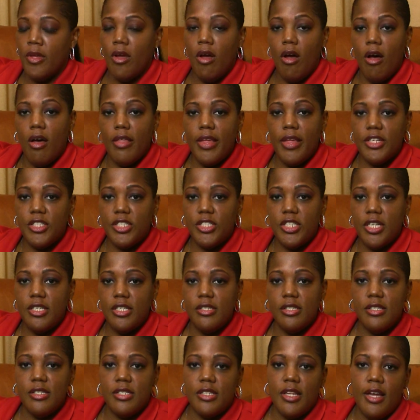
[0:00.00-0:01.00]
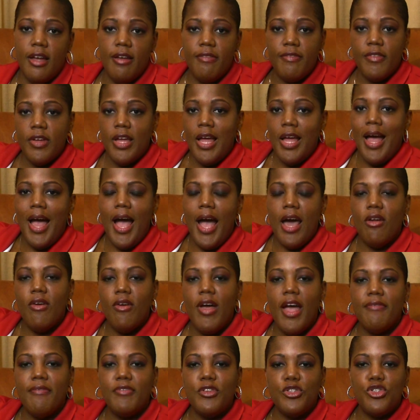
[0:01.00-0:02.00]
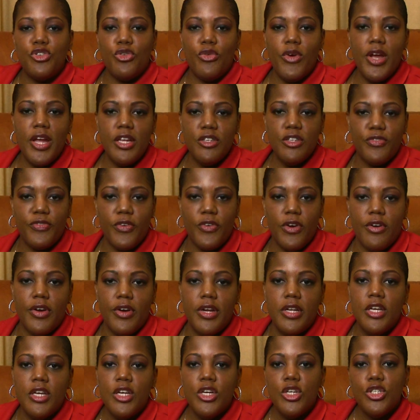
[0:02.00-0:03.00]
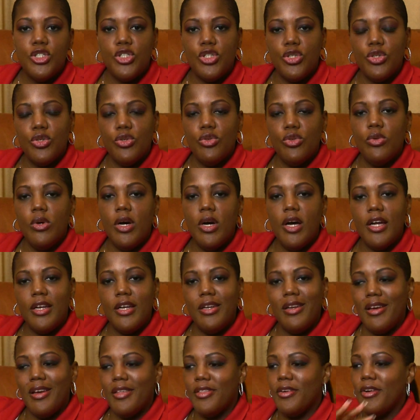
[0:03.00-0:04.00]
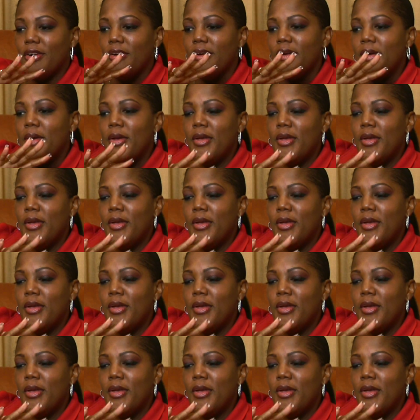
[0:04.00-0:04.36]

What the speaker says: All that cheese and stuff, I don't have to transfer it to another,